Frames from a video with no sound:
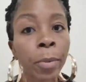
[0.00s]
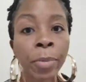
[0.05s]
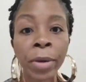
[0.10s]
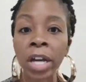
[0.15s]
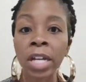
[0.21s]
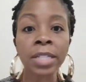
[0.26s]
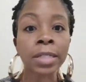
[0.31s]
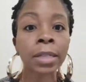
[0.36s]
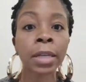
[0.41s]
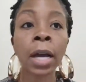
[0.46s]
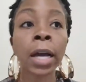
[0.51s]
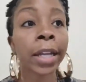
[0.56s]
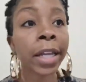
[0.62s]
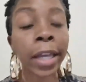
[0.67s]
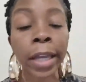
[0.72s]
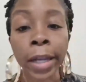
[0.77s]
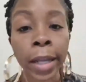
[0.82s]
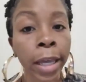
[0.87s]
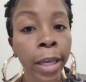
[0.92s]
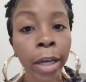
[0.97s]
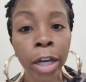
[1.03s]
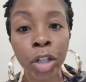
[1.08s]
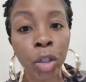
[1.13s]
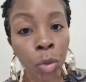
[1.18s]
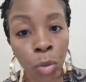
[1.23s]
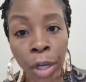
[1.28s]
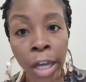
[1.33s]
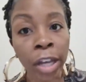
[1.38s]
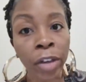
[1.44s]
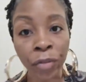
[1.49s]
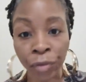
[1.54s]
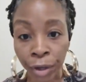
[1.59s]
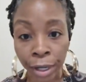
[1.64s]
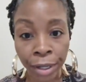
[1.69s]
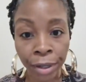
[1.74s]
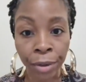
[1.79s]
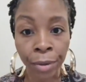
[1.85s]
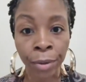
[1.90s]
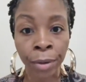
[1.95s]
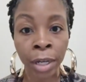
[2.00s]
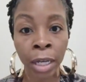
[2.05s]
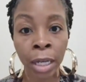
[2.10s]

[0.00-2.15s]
because, honey, it ain't going to do nothing for you.